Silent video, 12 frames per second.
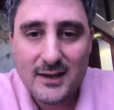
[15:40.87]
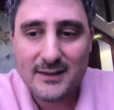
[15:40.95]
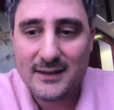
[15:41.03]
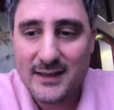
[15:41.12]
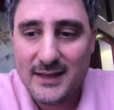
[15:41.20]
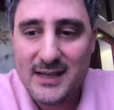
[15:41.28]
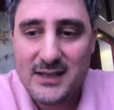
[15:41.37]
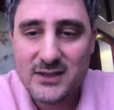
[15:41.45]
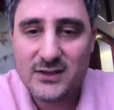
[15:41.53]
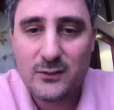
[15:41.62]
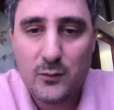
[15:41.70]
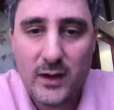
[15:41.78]
that in
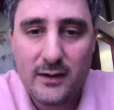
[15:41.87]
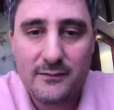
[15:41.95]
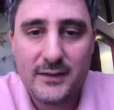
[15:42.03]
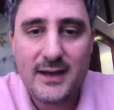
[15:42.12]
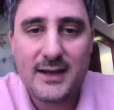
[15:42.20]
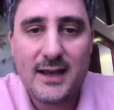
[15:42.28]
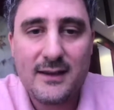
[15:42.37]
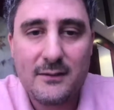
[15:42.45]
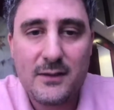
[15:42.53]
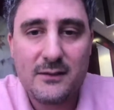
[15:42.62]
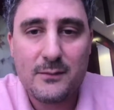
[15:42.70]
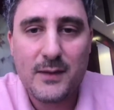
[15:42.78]
each one of the
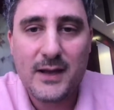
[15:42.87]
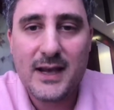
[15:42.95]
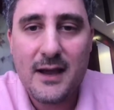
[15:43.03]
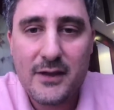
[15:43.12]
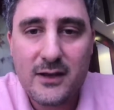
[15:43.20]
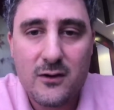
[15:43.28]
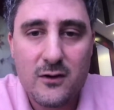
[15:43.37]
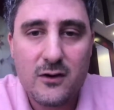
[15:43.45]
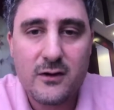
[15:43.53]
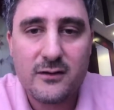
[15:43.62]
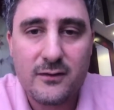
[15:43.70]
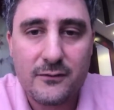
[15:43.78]
academies, by having
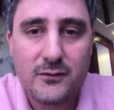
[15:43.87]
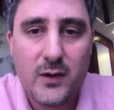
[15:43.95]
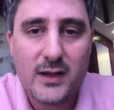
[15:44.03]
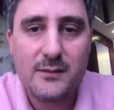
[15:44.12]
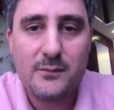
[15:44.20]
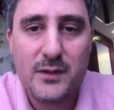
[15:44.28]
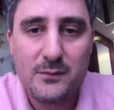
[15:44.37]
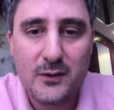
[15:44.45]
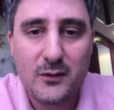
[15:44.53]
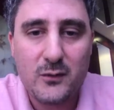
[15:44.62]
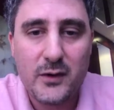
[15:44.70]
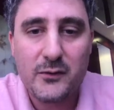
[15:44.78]
cohorts of 20
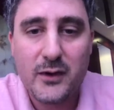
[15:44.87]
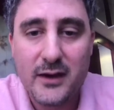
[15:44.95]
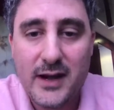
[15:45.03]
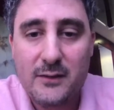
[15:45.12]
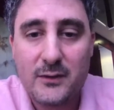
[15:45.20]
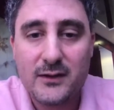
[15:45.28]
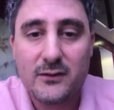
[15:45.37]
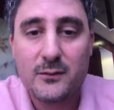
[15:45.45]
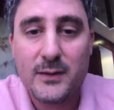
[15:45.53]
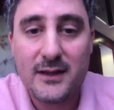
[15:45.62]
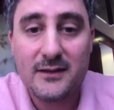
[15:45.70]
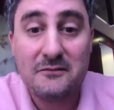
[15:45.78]
people, we were able to
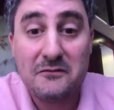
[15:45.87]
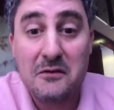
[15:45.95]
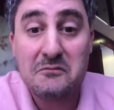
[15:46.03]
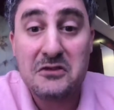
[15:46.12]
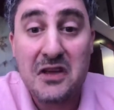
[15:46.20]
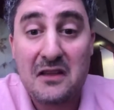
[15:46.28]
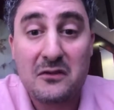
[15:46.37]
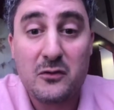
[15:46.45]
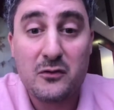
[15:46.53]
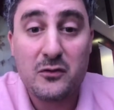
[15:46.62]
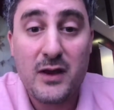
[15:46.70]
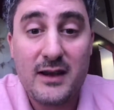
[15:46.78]
build from 10 to
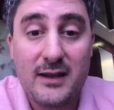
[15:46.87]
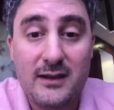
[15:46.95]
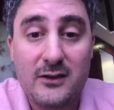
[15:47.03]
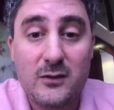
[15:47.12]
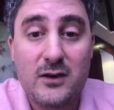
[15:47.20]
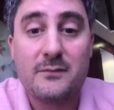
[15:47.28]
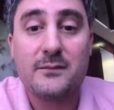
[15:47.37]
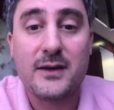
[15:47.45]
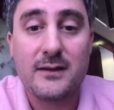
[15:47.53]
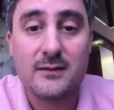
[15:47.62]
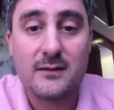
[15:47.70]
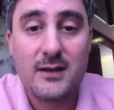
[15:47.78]
20 new
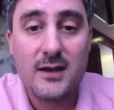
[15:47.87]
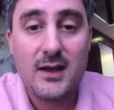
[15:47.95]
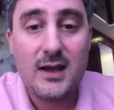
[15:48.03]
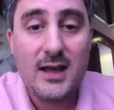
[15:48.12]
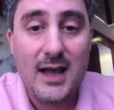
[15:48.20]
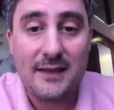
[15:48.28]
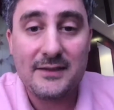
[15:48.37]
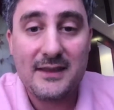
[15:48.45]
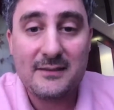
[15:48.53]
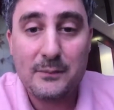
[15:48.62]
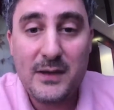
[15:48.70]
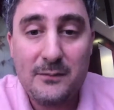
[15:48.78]
companies. And
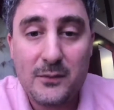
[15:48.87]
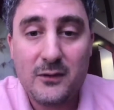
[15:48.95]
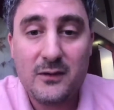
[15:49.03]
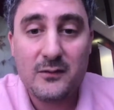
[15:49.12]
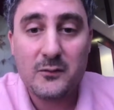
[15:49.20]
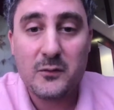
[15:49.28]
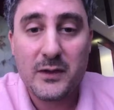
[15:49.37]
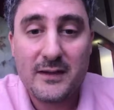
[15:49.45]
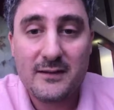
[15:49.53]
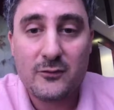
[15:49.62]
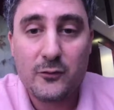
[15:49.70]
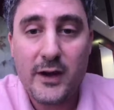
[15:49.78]
these people, with
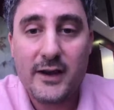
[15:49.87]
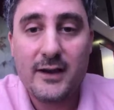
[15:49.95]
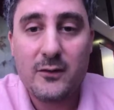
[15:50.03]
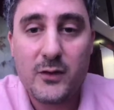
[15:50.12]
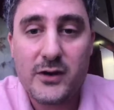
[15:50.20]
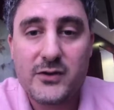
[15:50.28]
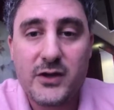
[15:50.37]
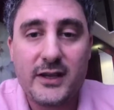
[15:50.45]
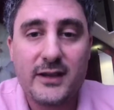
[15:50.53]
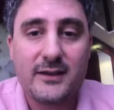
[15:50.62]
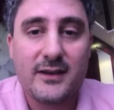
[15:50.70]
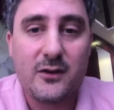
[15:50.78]
this training, were
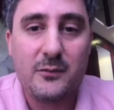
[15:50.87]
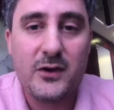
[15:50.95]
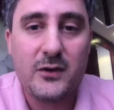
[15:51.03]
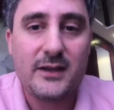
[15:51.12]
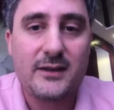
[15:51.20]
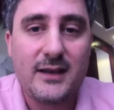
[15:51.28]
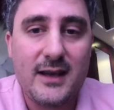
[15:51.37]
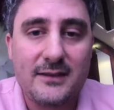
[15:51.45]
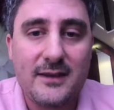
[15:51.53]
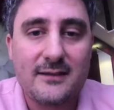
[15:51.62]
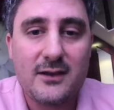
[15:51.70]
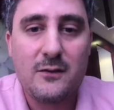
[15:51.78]
joining the community, and
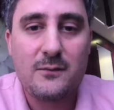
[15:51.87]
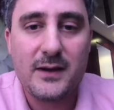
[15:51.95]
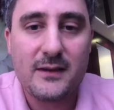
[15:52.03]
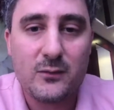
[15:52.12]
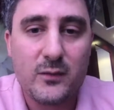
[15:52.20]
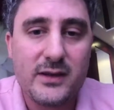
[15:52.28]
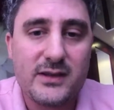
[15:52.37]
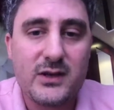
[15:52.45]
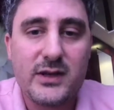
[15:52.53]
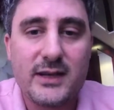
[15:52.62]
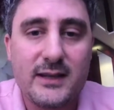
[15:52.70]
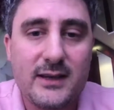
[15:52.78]
these companies were
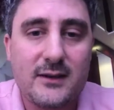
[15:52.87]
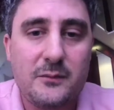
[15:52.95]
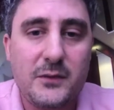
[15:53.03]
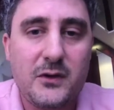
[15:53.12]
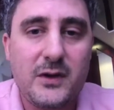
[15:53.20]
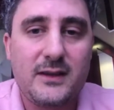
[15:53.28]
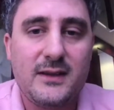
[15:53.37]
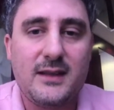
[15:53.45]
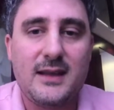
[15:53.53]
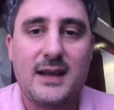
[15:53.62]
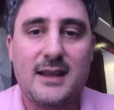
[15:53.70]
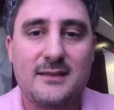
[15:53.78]
joining the
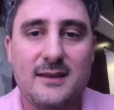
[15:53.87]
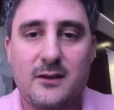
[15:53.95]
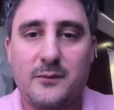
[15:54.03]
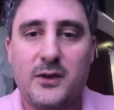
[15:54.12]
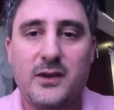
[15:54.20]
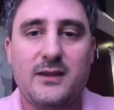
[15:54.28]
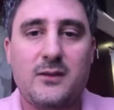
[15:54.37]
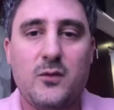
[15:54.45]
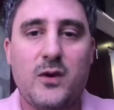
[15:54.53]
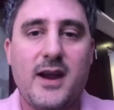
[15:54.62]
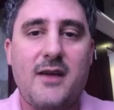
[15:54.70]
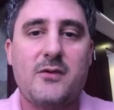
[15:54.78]
community, and it's a community
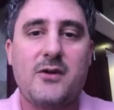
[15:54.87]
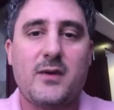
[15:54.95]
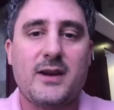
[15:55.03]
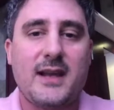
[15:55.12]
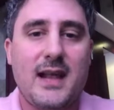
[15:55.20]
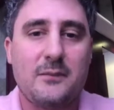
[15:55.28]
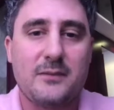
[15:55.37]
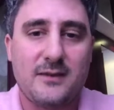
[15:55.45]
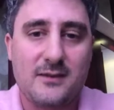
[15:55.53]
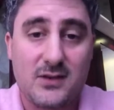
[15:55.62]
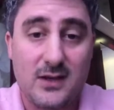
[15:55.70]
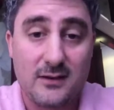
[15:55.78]
where everyone helps
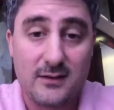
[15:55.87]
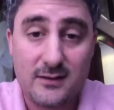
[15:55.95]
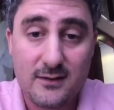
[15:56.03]
each other.